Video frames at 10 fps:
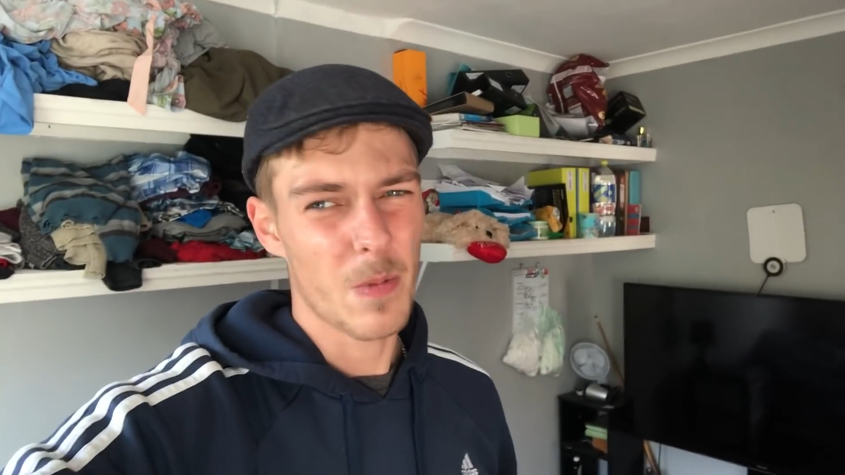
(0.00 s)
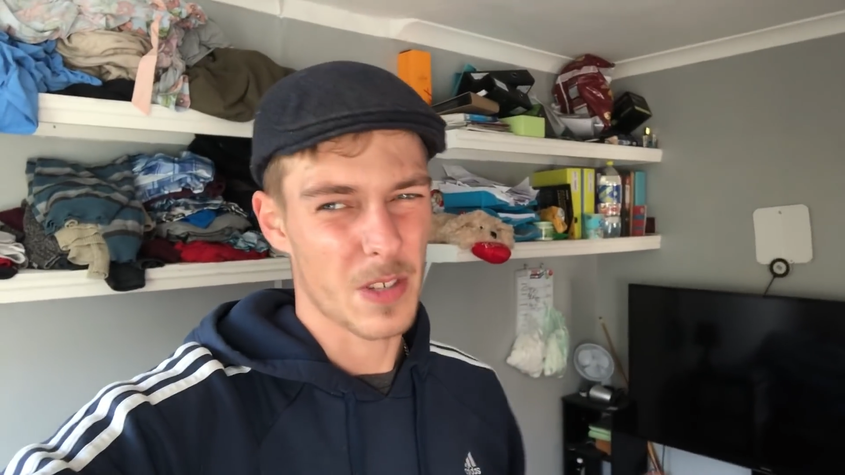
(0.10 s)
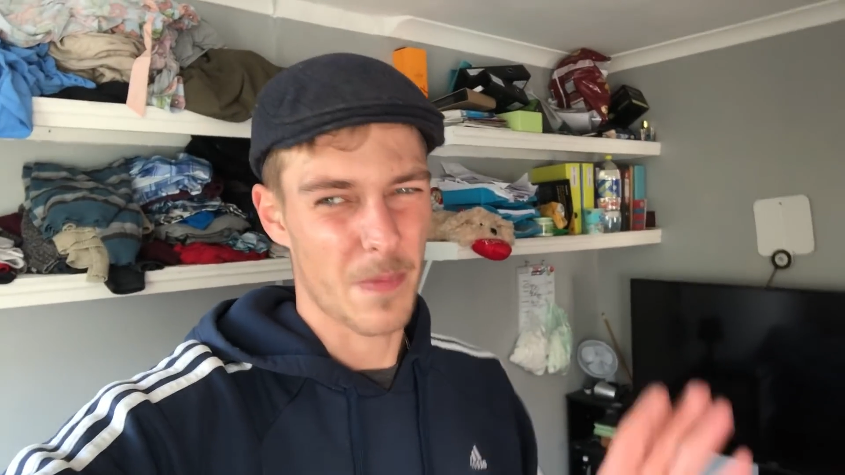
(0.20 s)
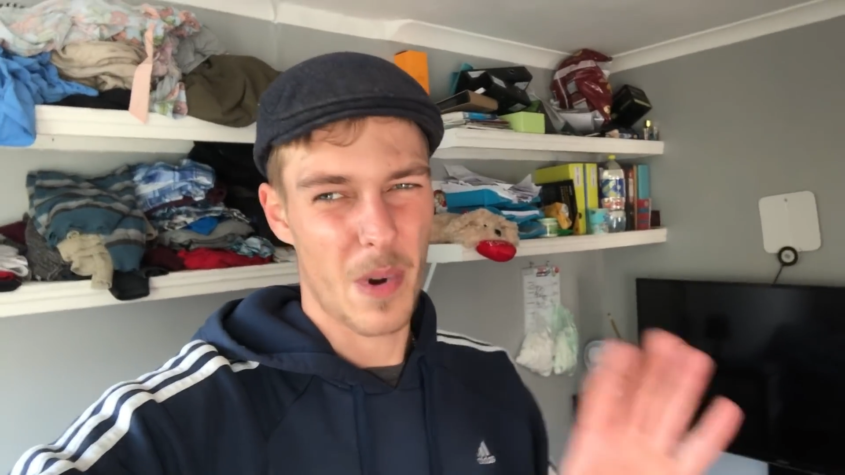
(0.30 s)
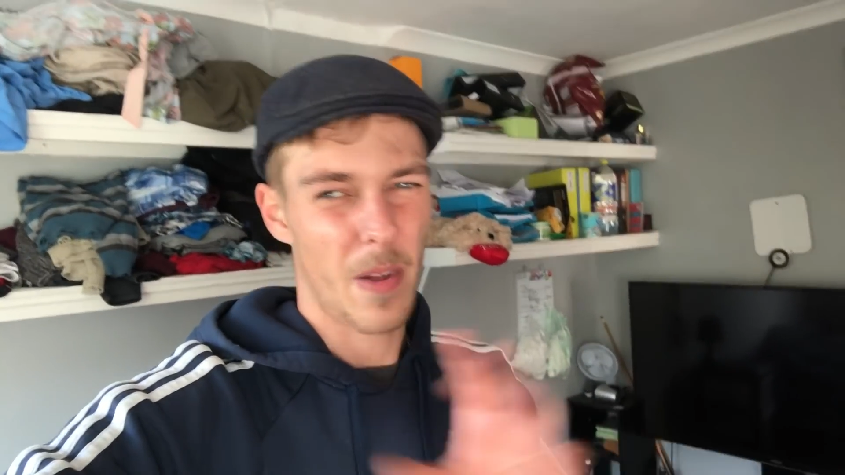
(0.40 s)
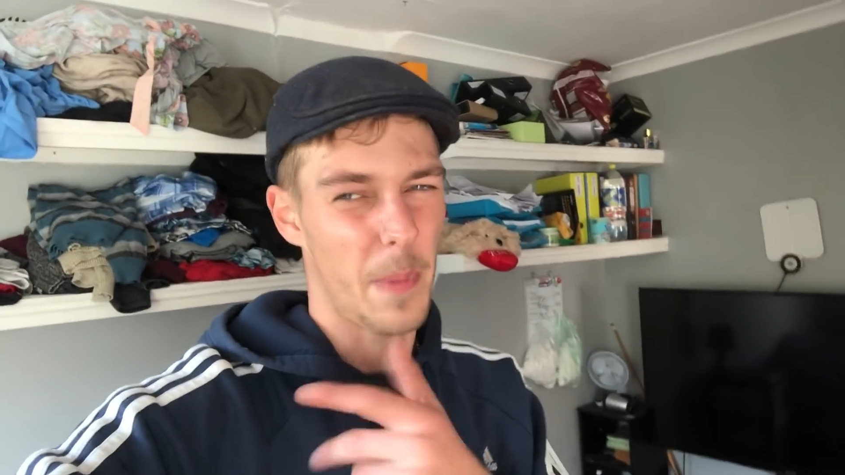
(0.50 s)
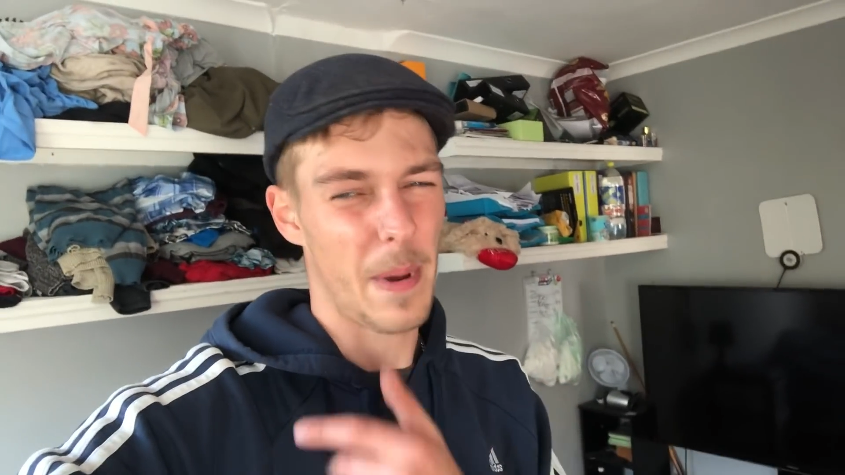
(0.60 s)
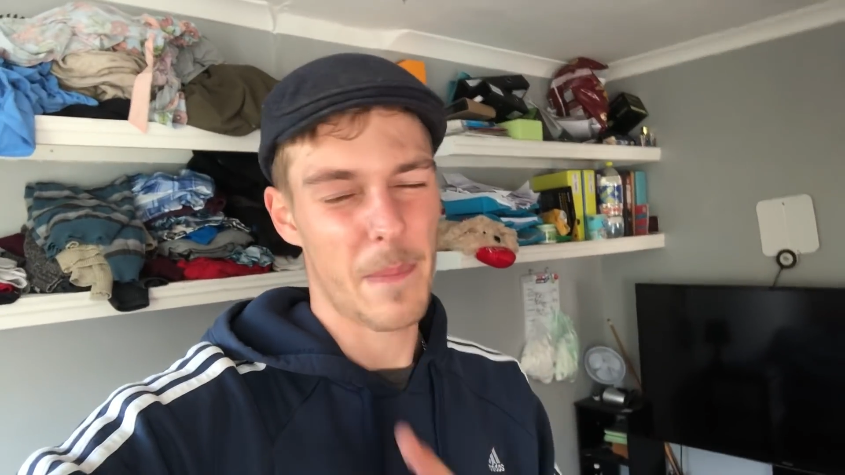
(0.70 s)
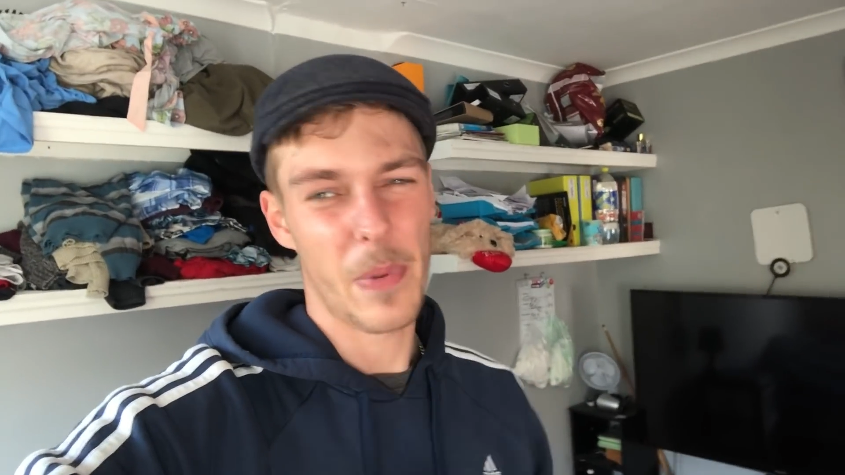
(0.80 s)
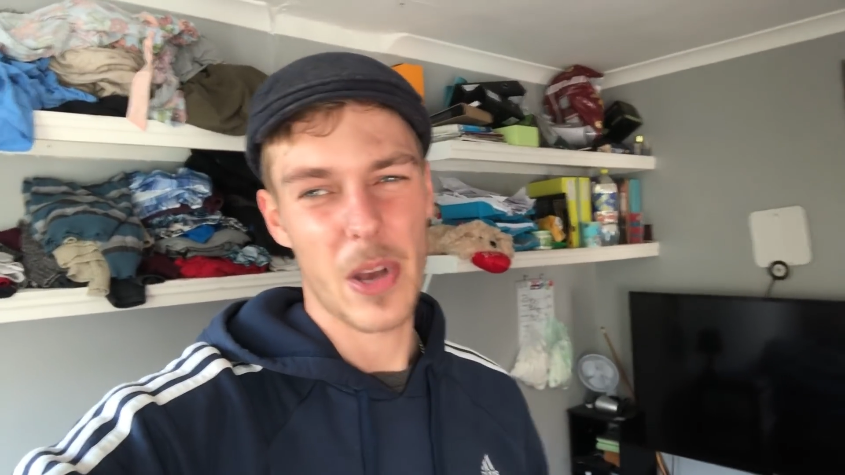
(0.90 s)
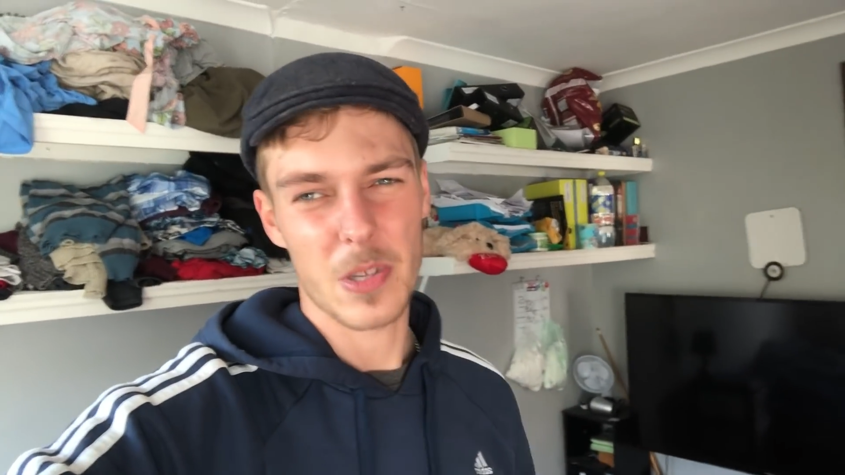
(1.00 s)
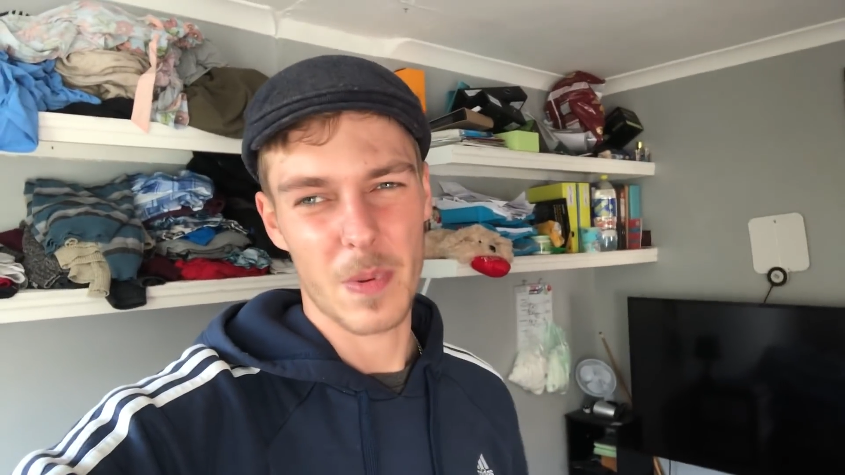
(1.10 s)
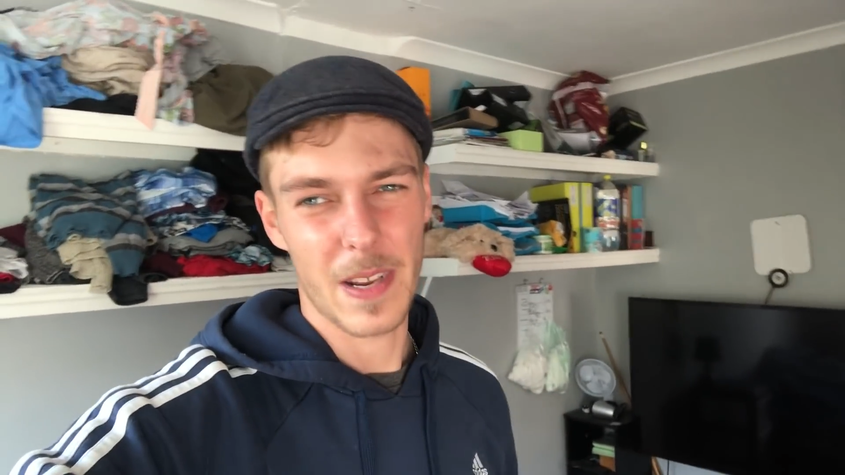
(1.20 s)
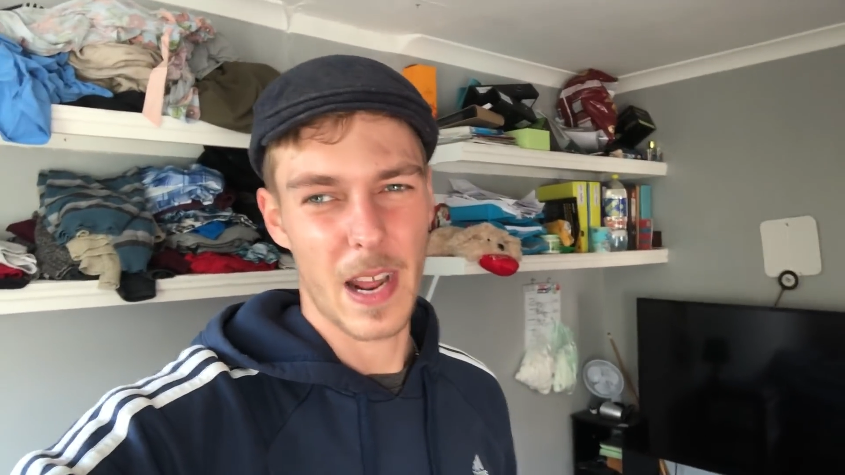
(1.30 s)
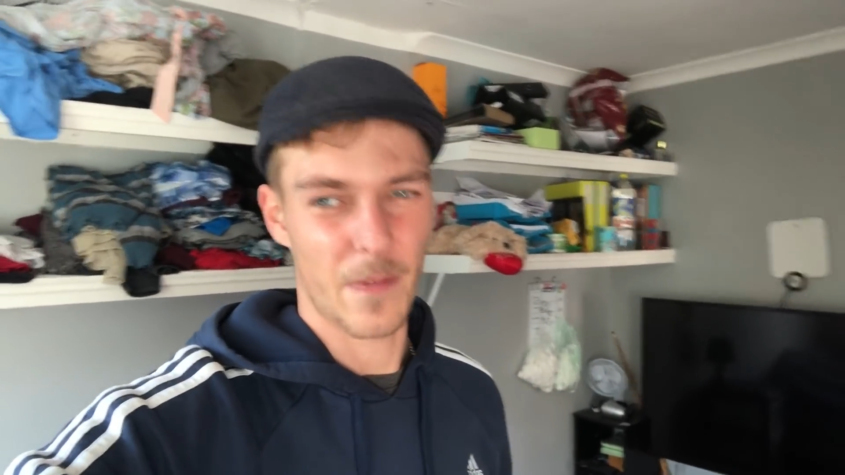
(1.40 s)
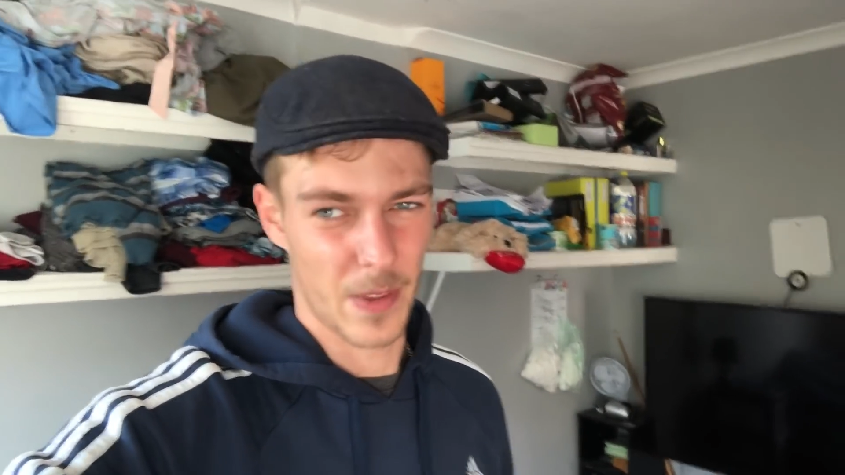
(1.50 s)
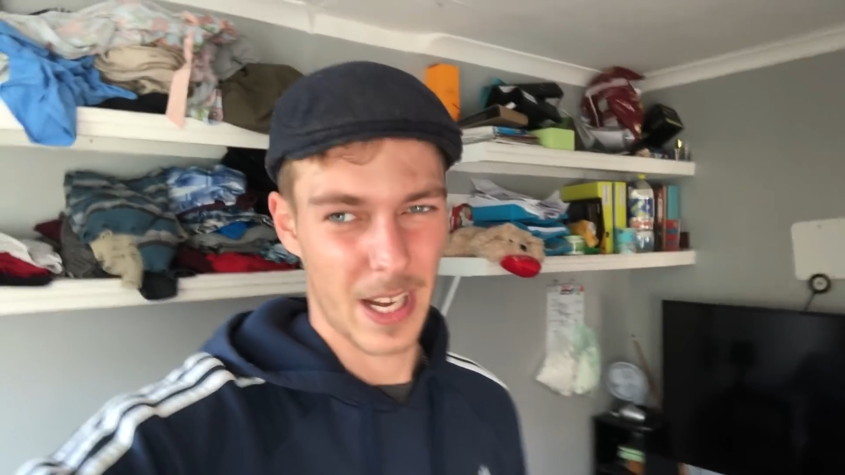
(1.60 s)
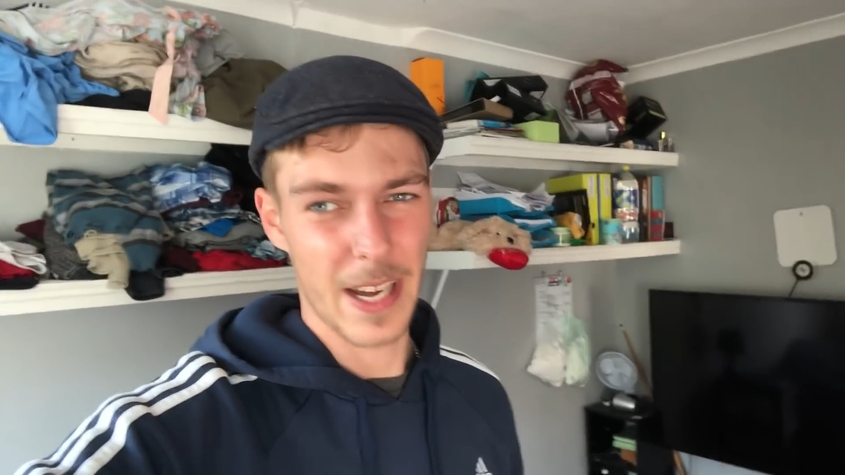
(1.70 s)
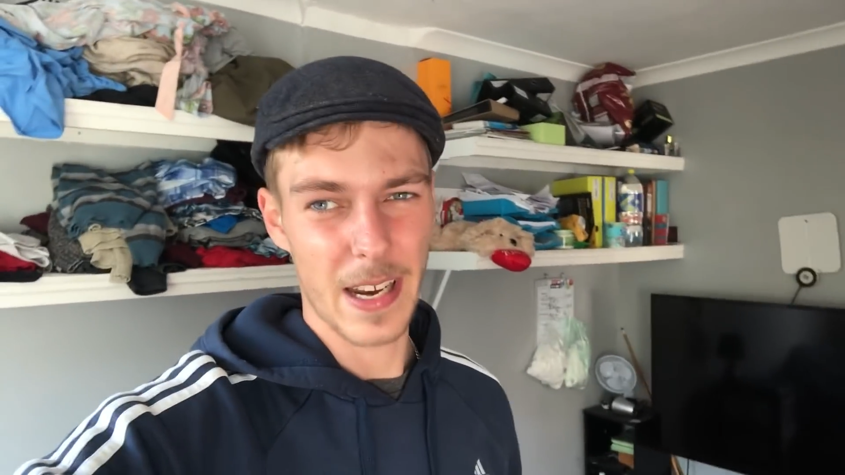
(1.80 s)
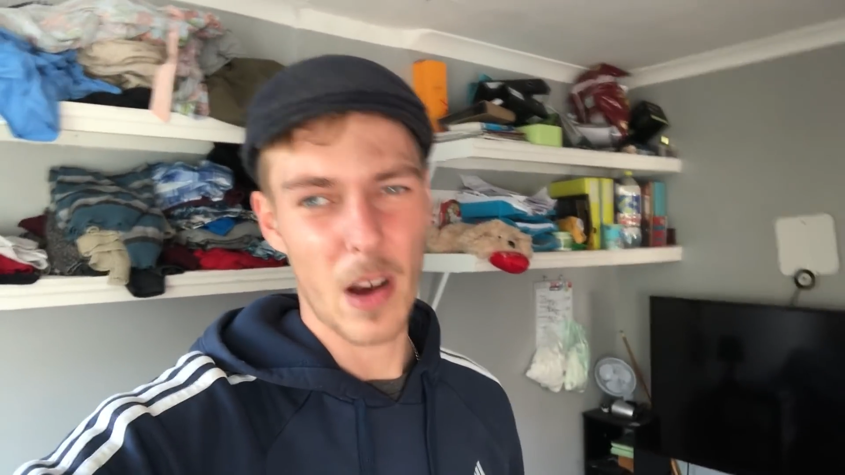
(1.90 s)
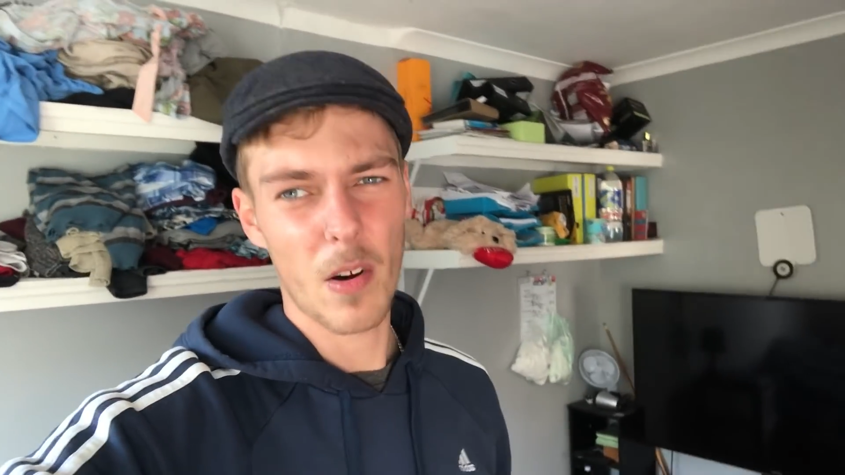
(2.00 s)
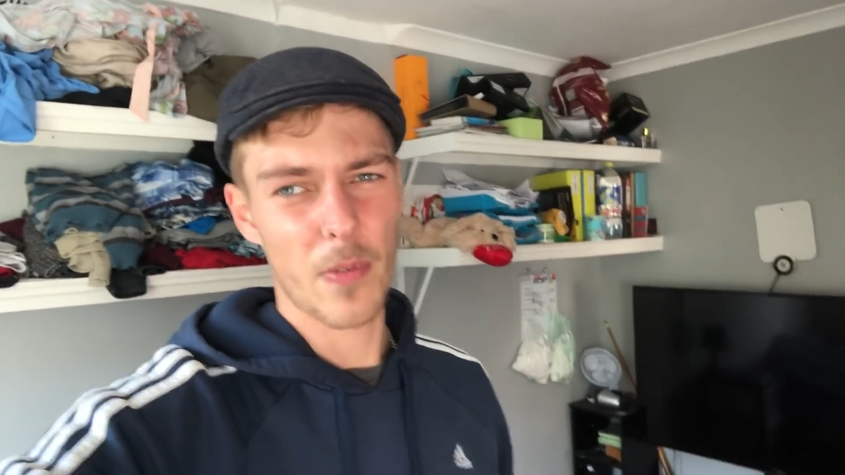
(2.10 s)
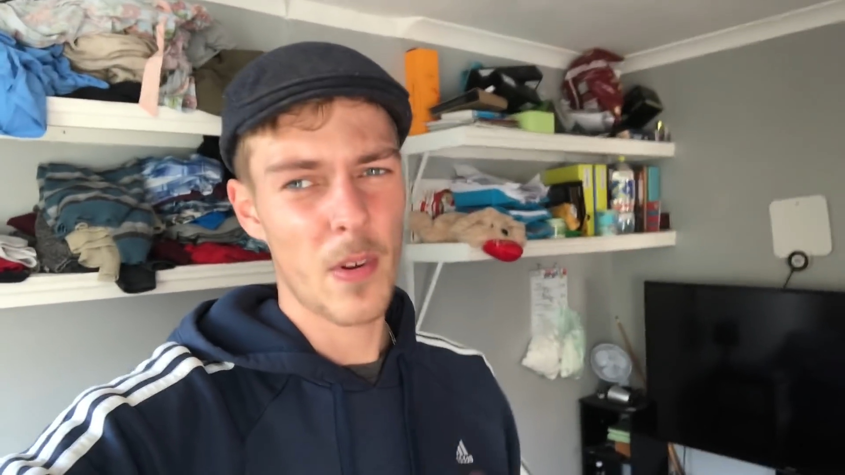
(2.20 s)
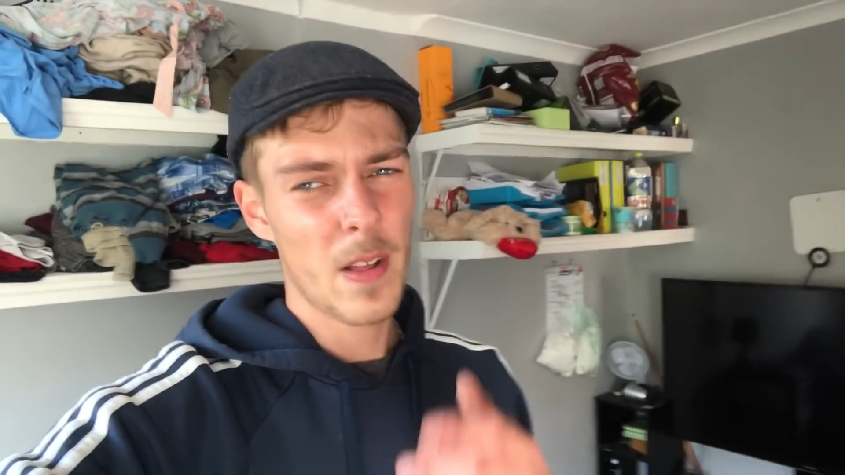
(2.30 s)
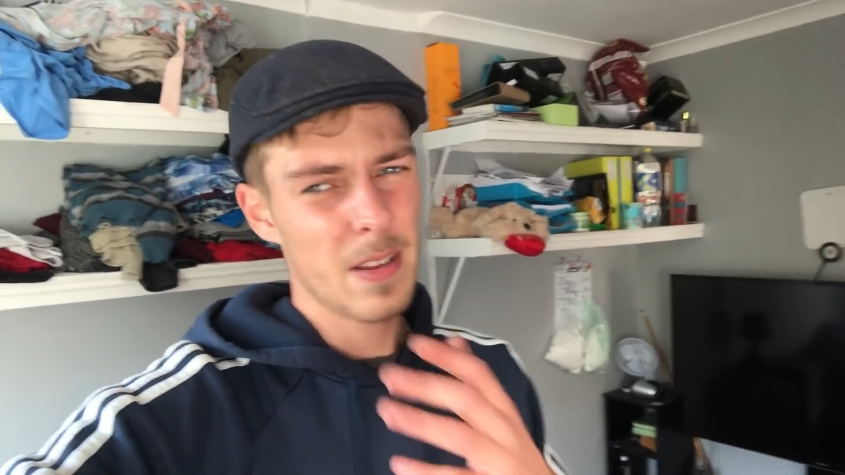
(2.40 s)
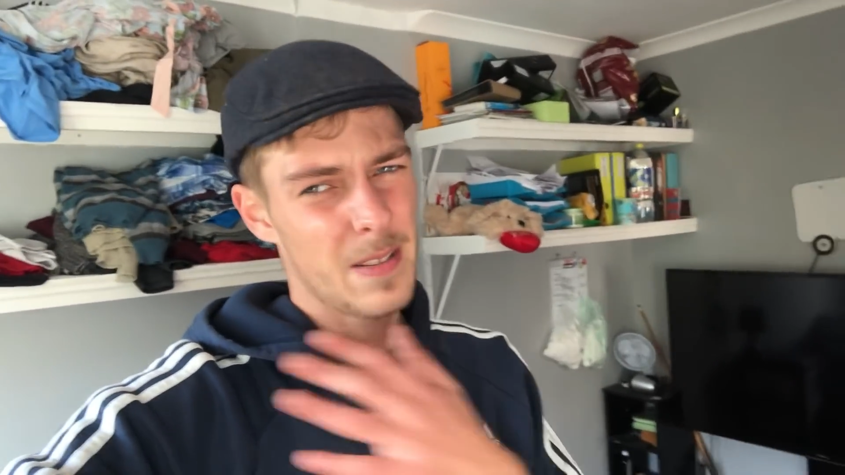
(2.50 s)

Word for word: which have marked the bumper, so we're going to have to clean that off